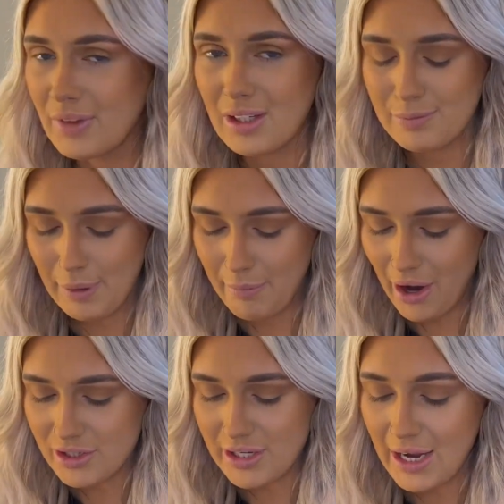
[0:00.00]
Bit
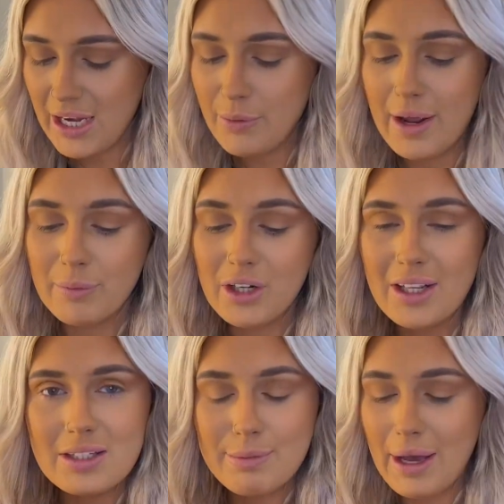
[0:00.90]
embarrassing. Anyway, I'm gonna
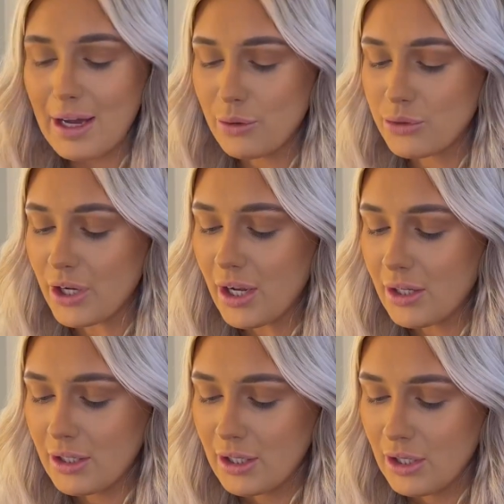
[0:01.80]
get some powder
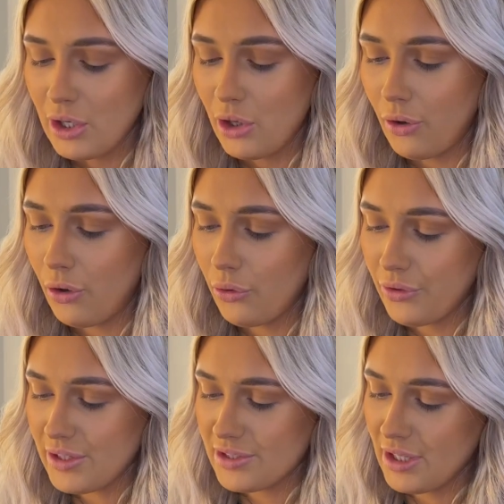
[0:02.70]
on
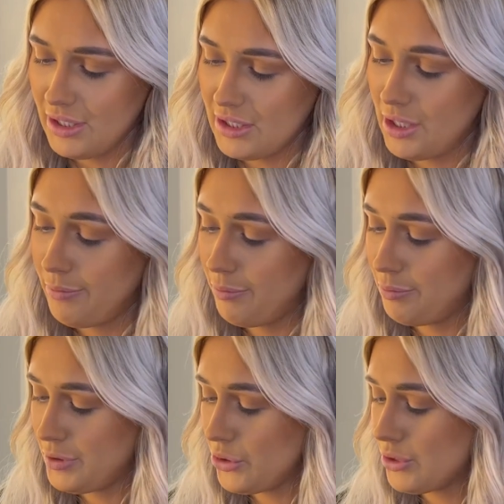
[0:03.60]
this nice
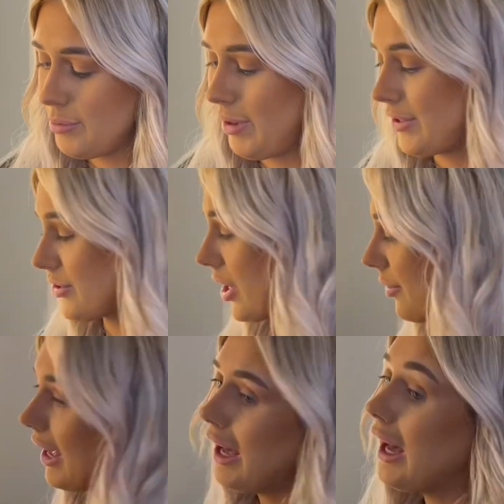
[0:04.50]
beauty blender
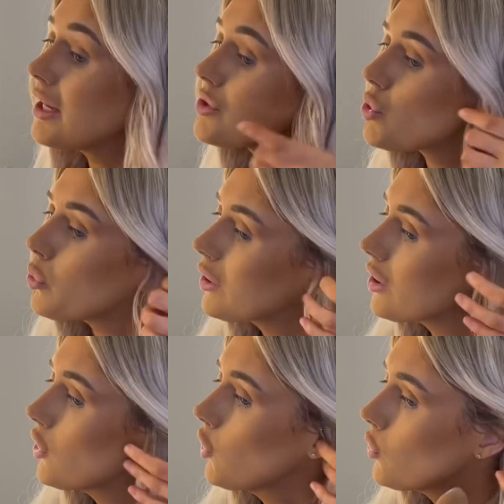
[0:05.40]
and we're
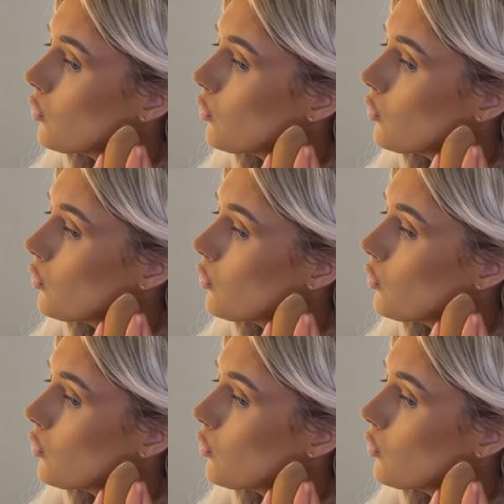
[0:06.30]
gonna